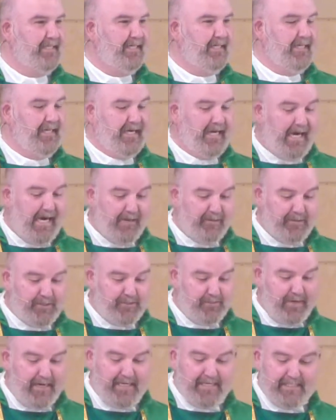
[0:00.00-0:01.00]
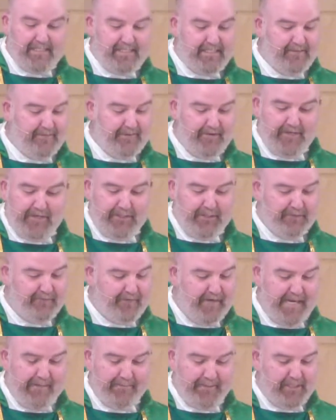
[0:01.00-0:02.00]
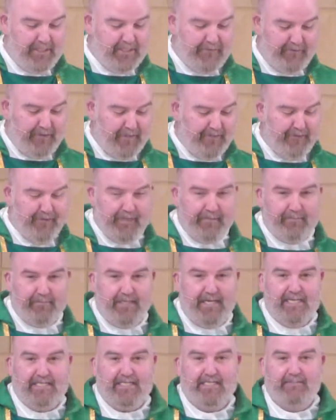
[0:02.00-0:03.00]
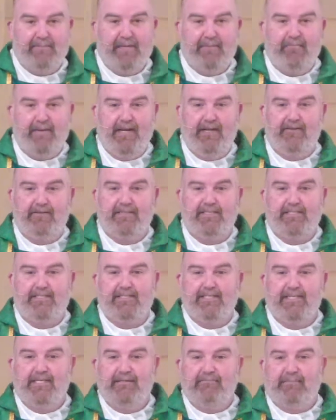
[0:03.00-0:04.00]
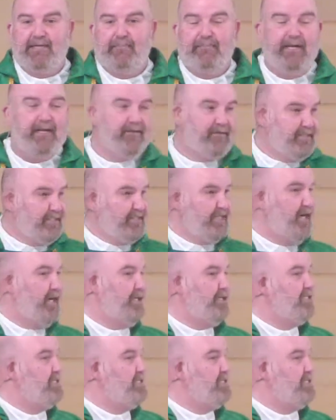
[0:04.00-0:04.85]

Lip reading: I was raised in a very good family. I was very, very blessed, and my parents taught us to be